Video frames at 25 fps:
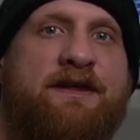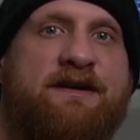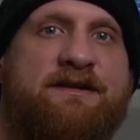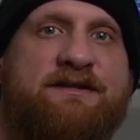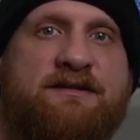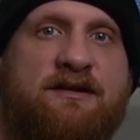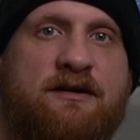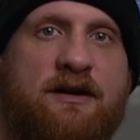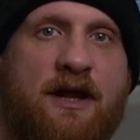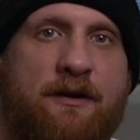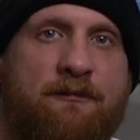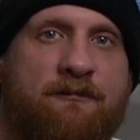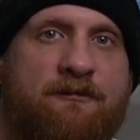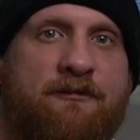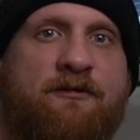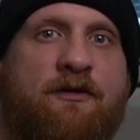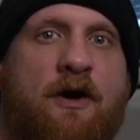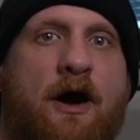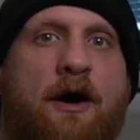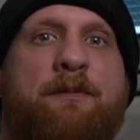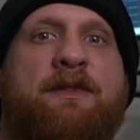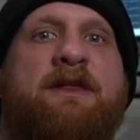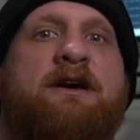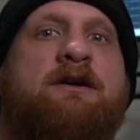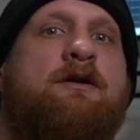this clip
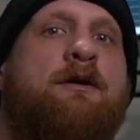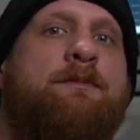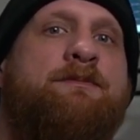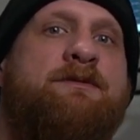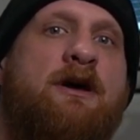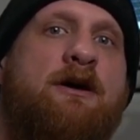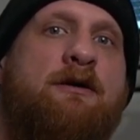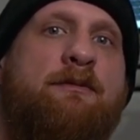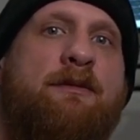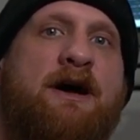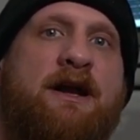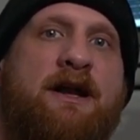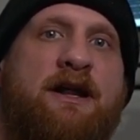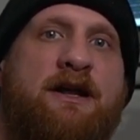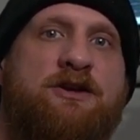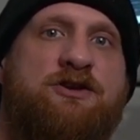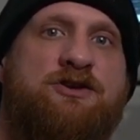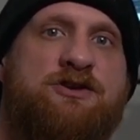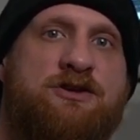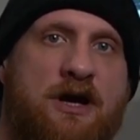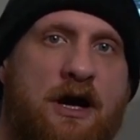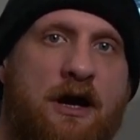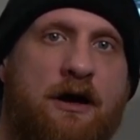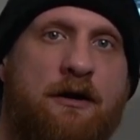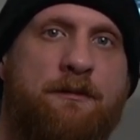from the Crypto Mining
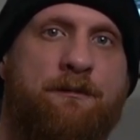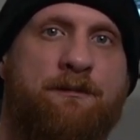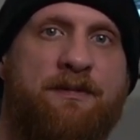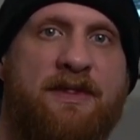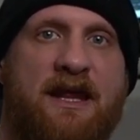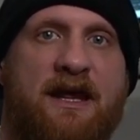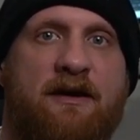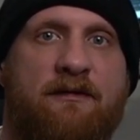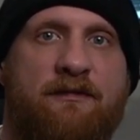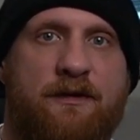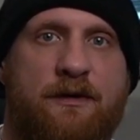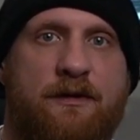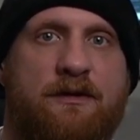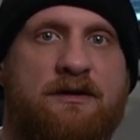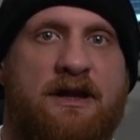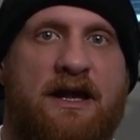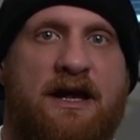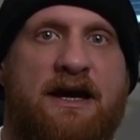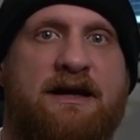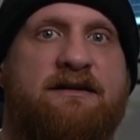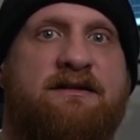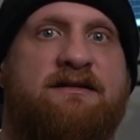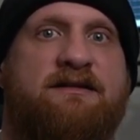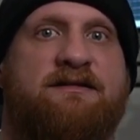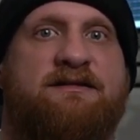Show. If you'd
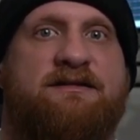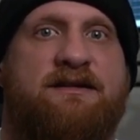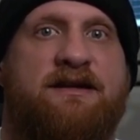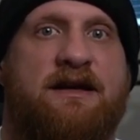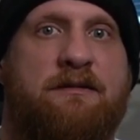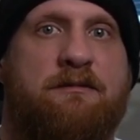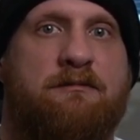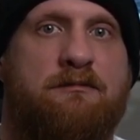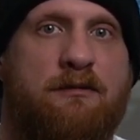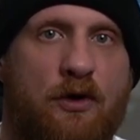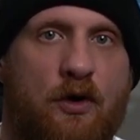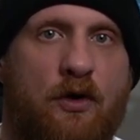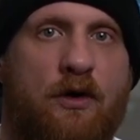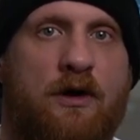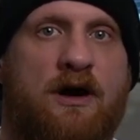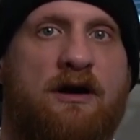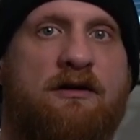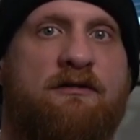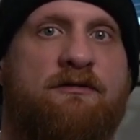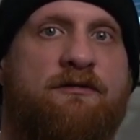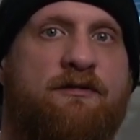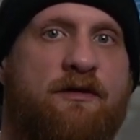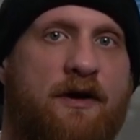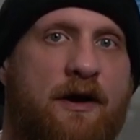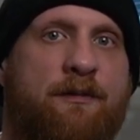like to see
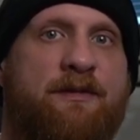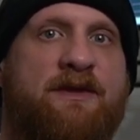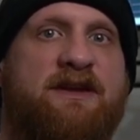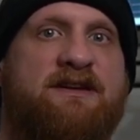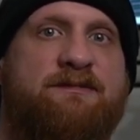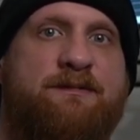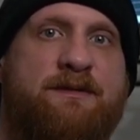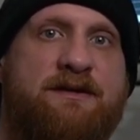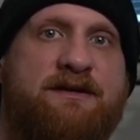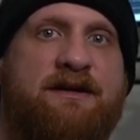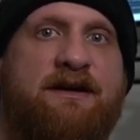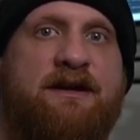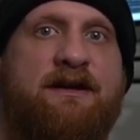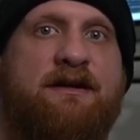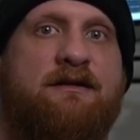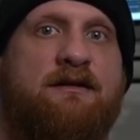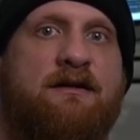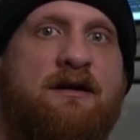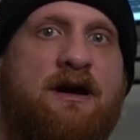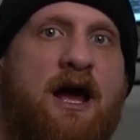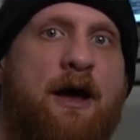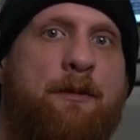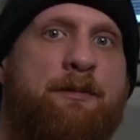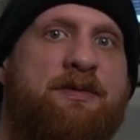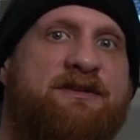more from this
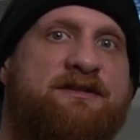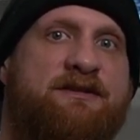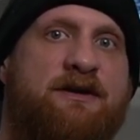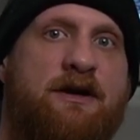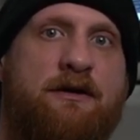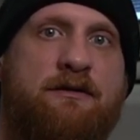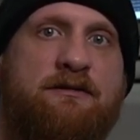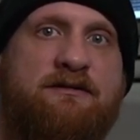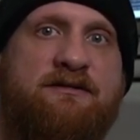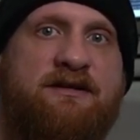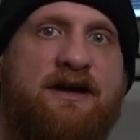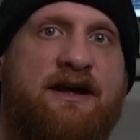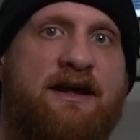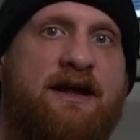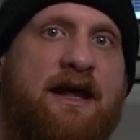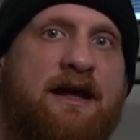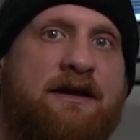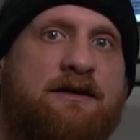particular episode, take